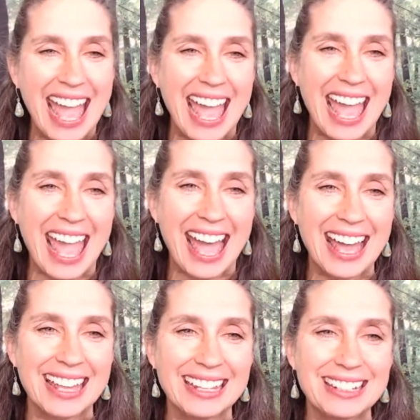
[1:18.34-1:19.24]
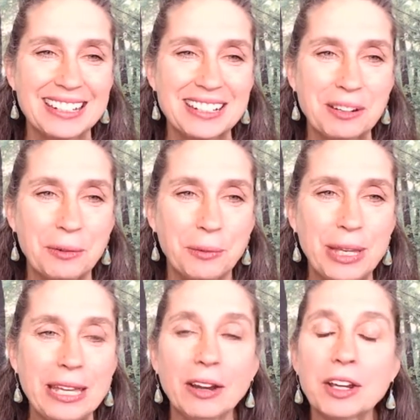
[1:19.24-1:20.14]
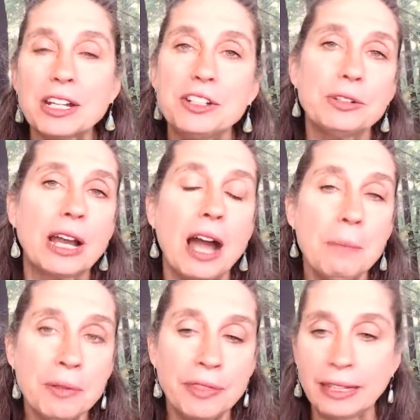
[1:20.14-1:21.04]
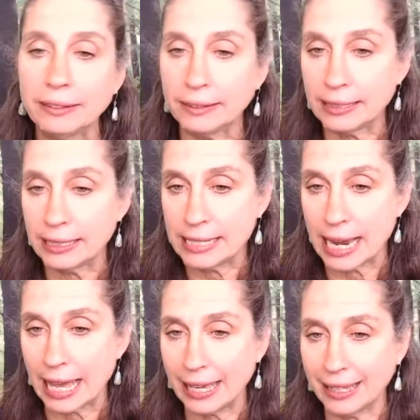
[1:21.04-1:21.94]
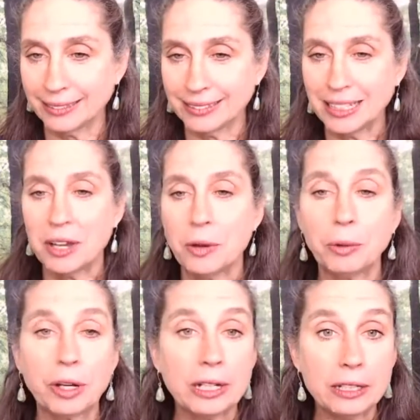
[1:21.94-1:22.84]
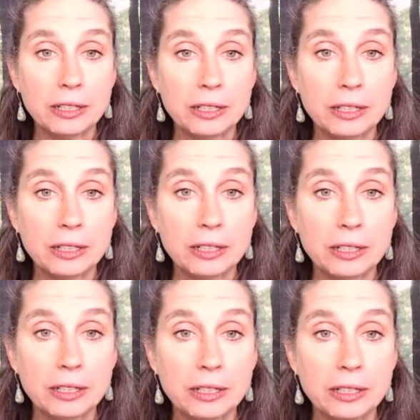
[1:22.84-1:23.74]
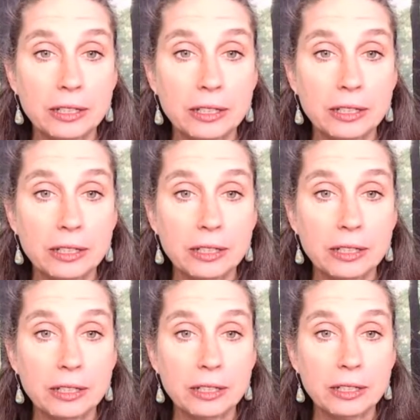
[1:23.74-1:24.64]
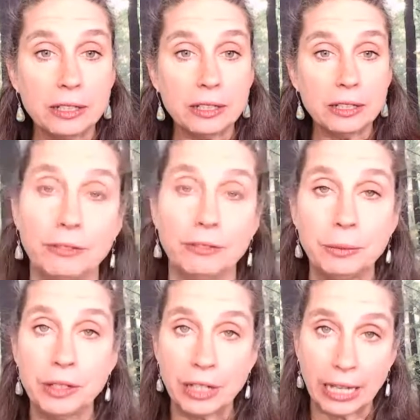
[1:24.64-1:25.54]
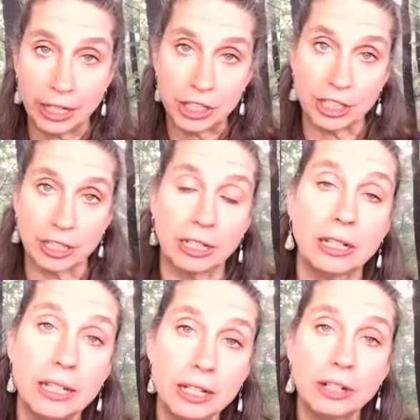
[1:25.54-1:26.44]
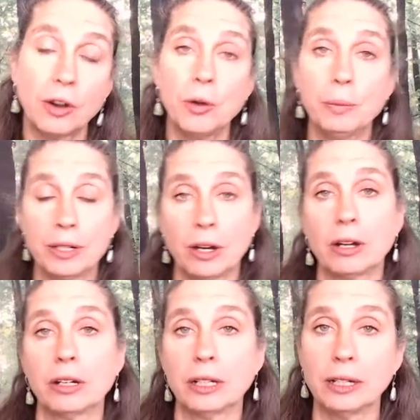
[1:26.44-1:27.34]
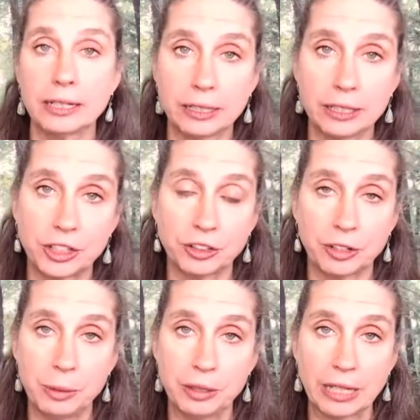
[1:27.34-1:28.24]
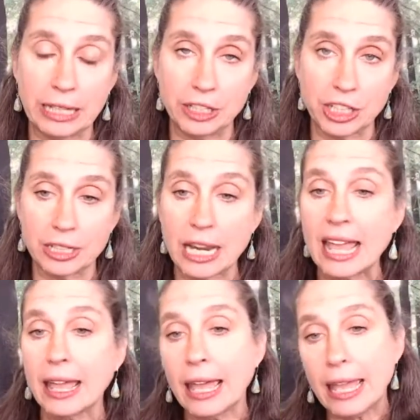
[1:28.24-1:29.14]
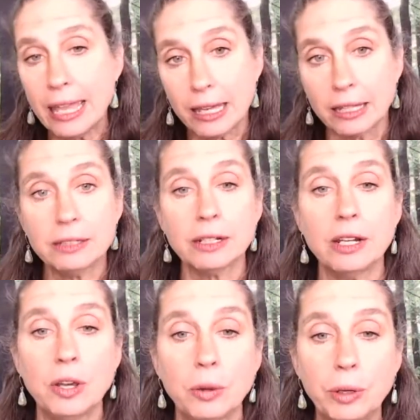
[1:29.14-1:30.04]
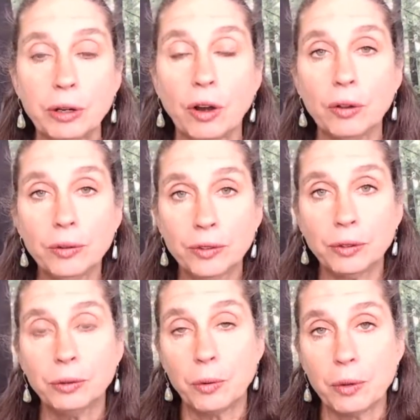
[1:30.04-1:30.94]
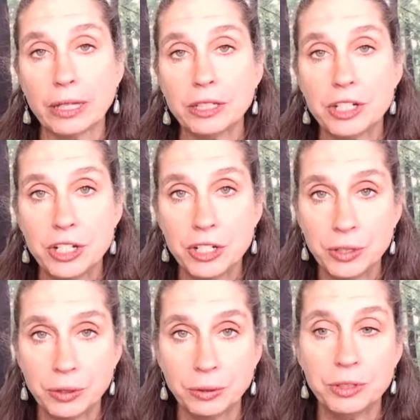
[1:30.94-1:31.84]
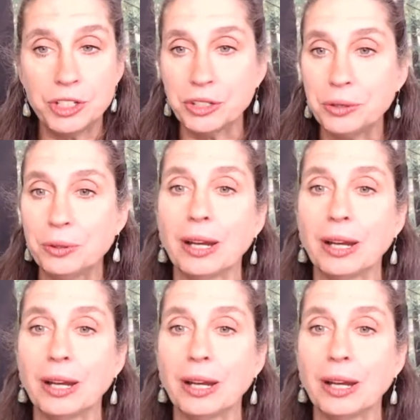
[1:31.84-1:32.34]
And we are going to do a couple things today. We're going to talk about this idea of communication, clear, open-hearted, unconditional communication. And we are also going to do